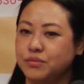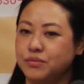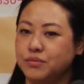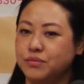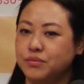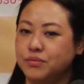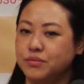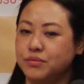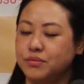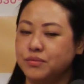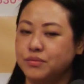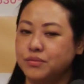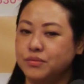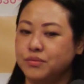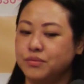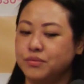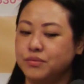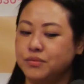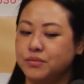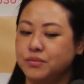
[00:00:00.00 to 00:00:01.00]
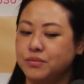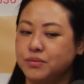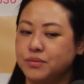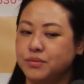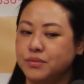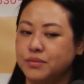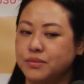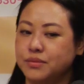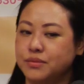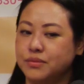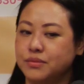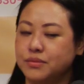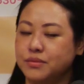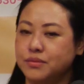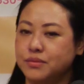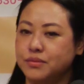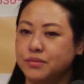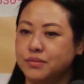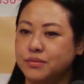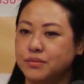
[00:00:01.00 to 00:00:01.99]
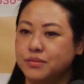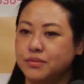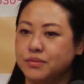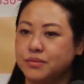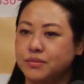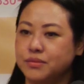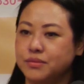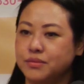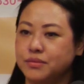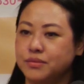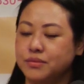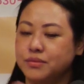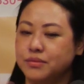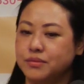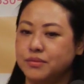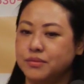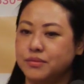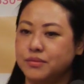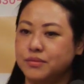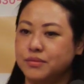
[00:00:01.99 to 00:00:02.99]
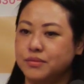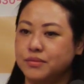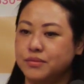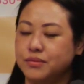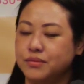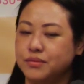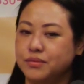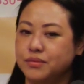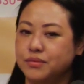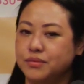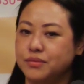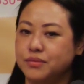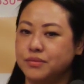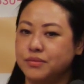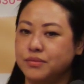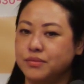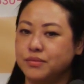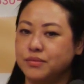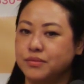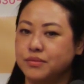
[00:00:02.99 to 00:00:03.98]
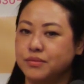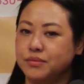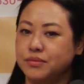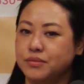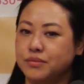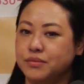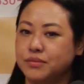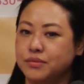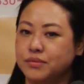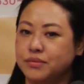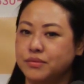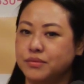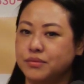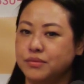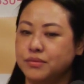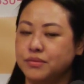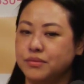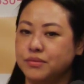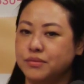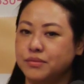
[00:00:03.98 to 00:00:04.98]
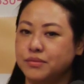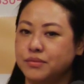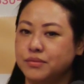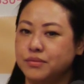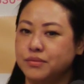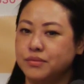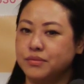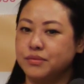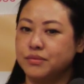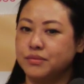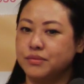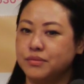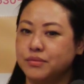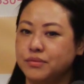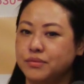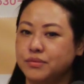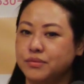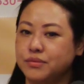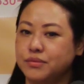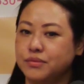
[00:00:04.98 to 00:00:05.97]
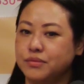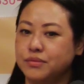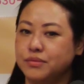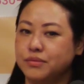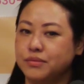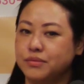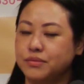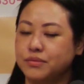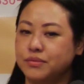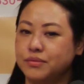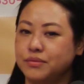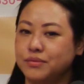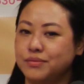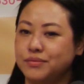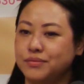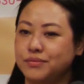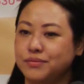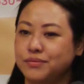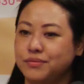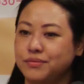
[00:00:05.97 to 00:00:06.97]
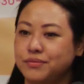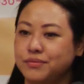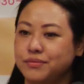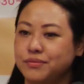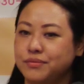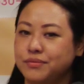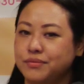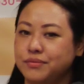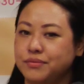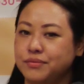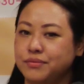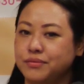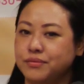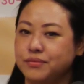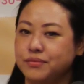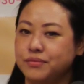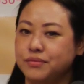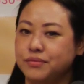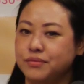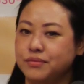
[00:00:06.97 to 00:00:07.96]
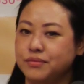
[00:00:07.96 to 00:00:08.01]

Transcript: No words are spoken by the person on screen.